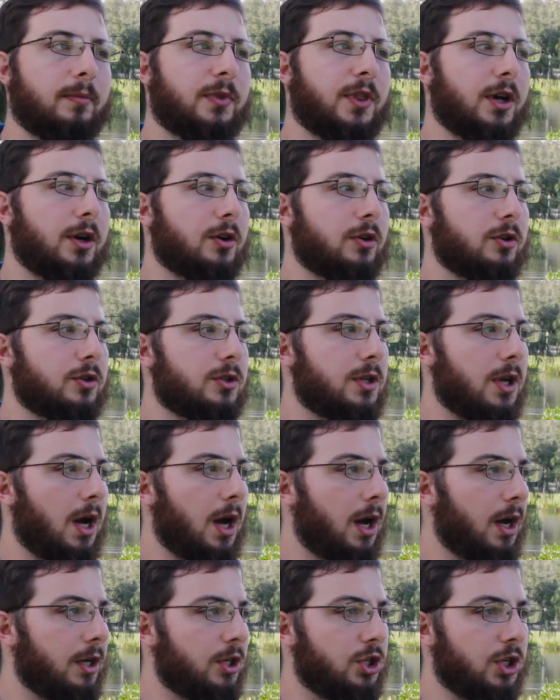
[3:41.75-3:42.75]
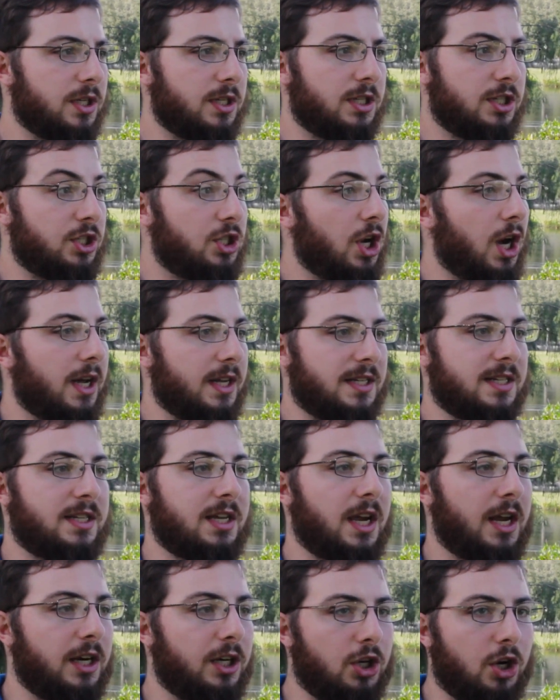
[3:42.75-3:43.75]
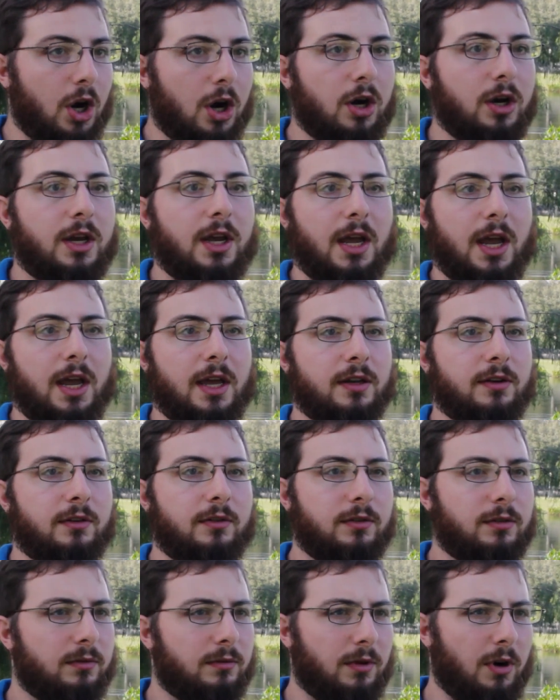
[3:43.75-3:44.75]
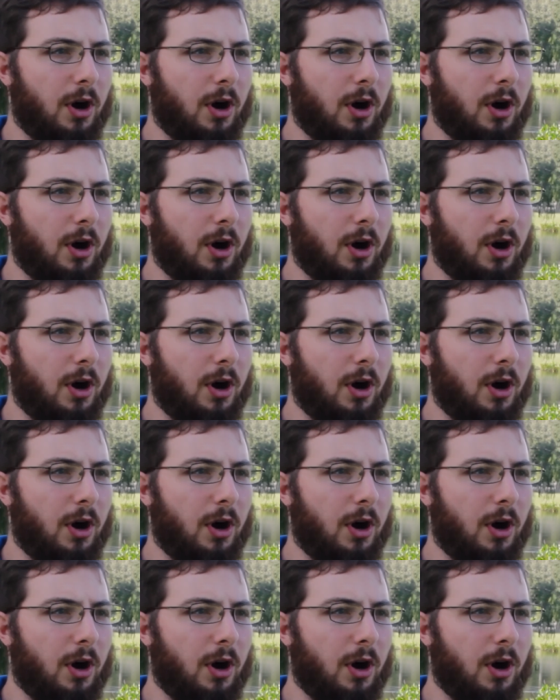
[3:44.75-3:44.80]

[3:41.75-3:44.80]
There's just dust and gunk and